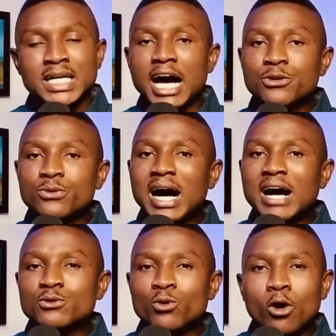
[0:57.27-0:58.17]
And you have
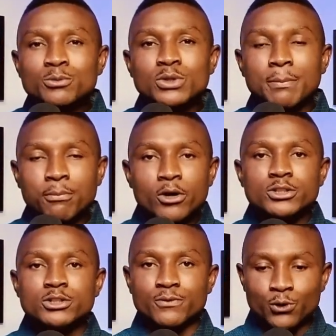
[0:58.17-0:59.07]
to come to a
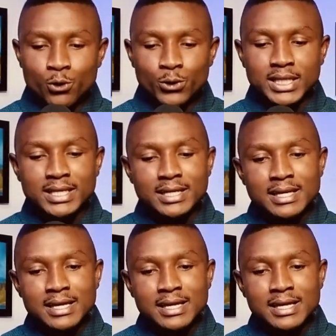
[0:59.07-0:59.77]
point of knowing,